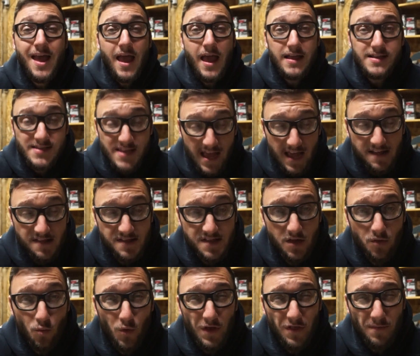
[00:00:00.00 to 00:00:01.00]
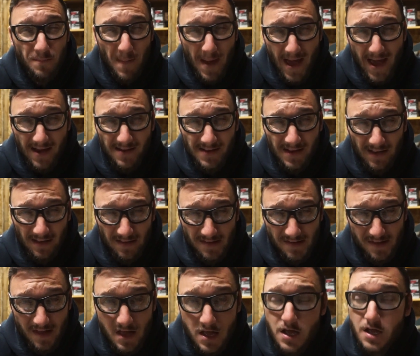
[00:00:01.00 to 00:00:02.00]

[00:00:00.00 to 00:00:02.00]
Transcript: and test it with magnets.